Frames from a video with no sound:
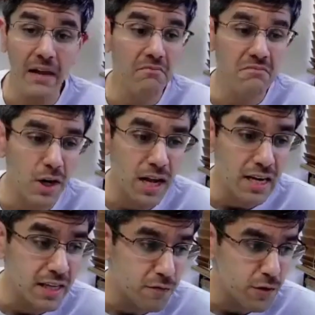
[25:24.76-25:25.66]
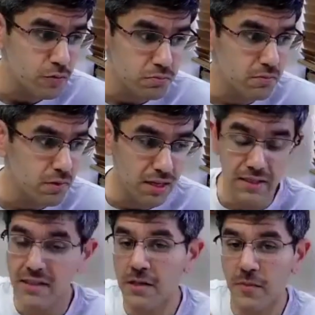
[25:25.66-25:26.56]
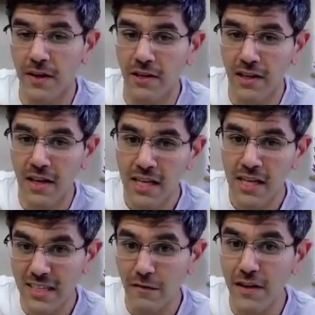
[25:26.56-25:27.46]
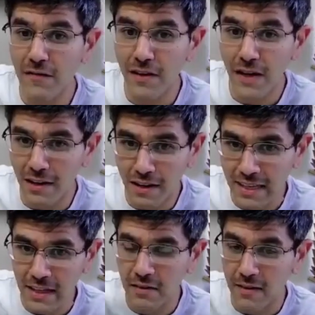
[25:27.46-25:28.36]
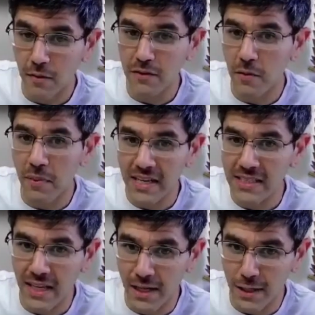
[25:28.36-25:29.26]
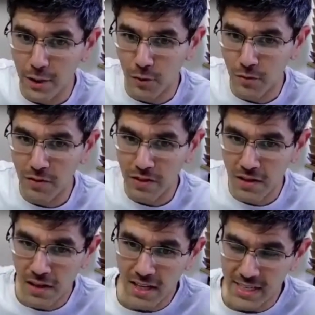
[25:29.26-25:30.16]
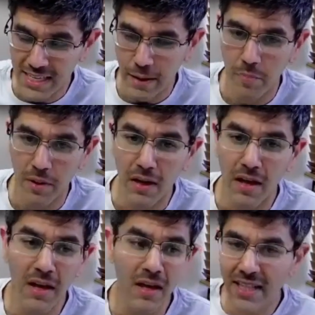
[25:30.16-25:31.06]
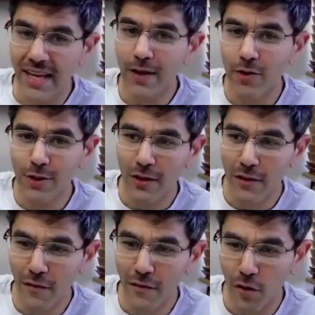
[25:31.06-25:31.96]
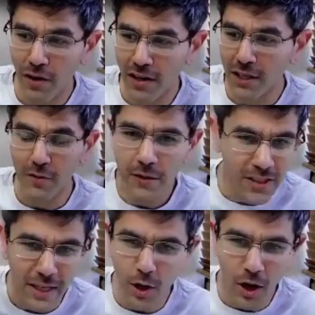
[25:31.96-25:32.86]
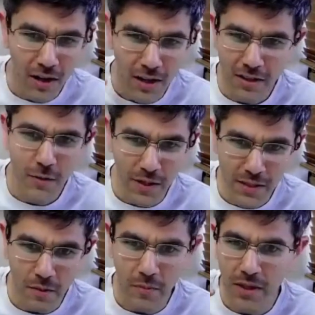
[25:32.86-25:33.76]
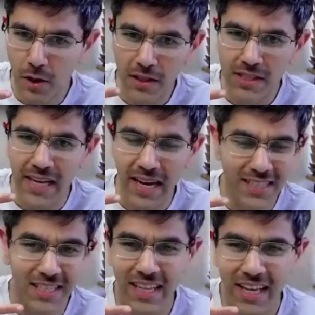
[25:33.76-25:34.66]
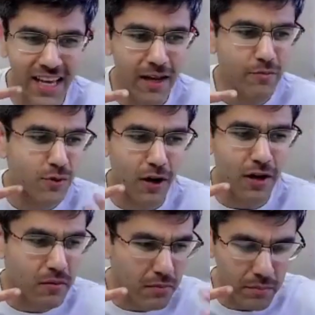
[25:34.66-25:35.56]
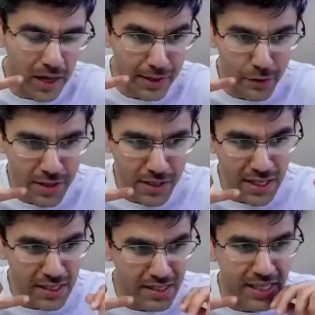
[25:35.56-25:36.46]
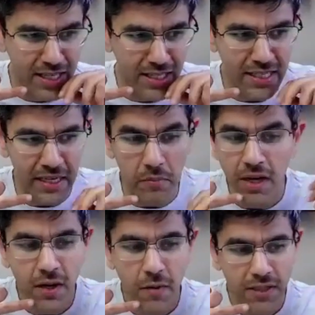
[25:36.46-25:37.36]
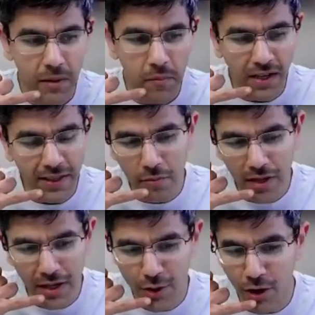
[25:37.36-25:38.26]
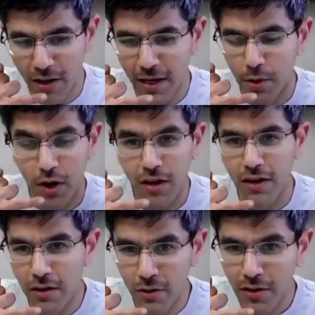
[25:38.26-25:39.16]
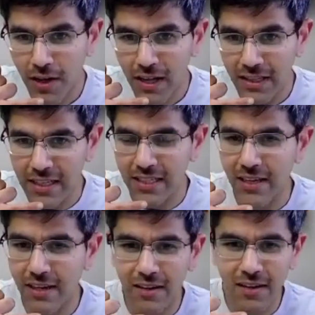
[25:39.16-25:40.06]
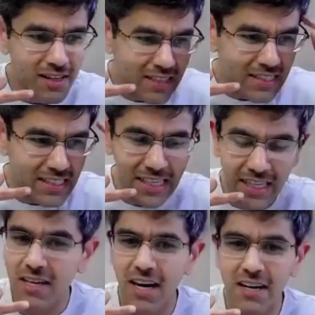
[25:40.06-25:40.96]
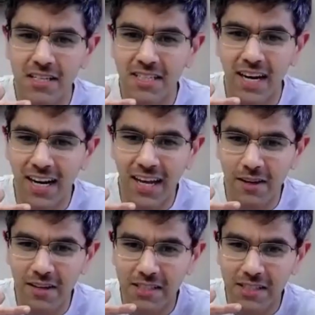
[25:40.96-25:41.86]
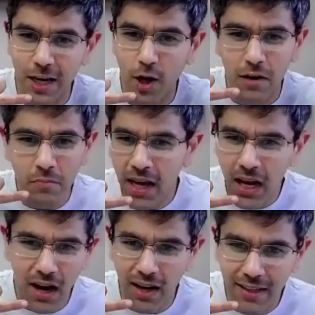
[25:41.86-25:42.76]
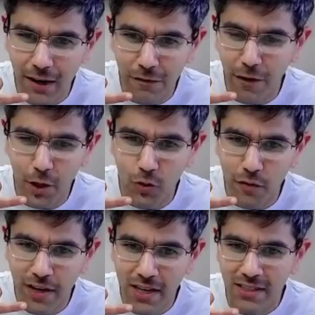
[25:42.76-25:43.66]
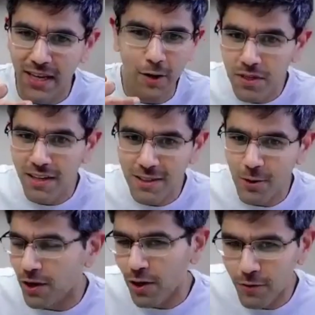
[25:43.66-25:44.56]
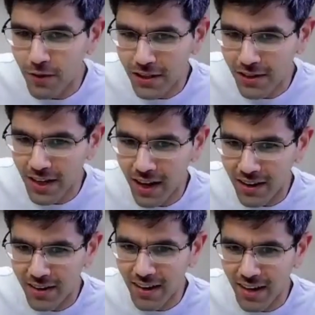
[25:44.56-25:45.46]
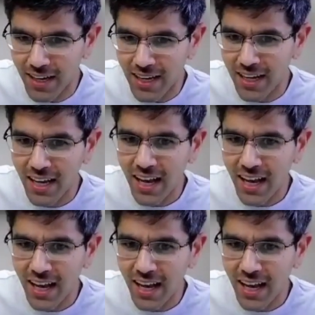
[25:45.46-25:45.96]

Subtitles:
I'll give you, this is by the stuff we've learned that some of the best sellers do. Real example. This lady was on the phone and she was like talking to this person, but on the side, she's like, hey, I'm sorry. Martha was the sales lady's name. She's like, Martha, I'm really sorry. I'm talking to this dealer and he just doesn't understand. Like, he's like, got my car there for 2 weeks. Something's going on with her car, right?